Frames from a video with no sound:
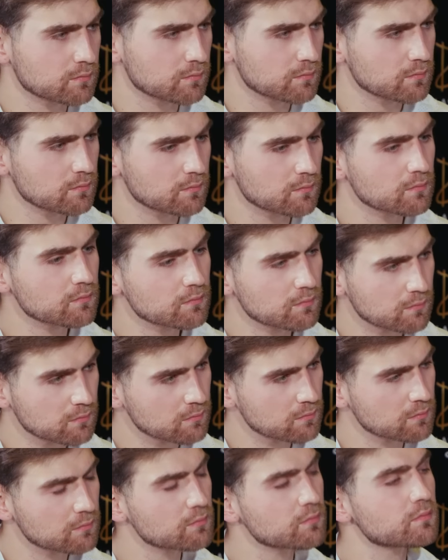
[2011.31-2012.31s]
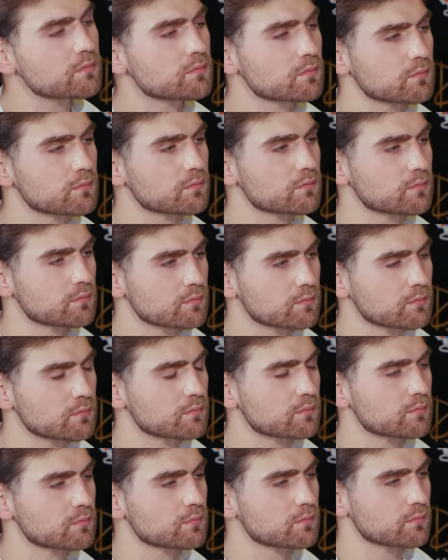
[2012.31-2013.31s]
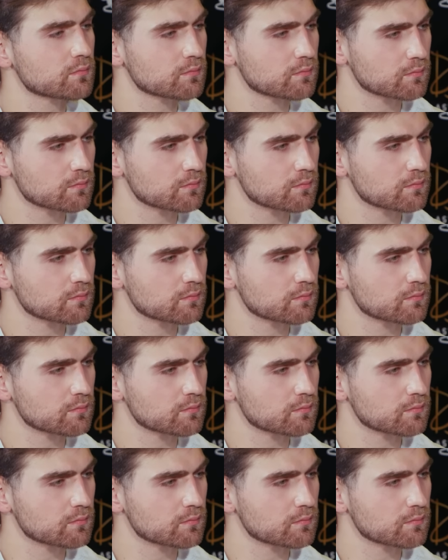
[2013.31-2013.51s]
from us on the run in the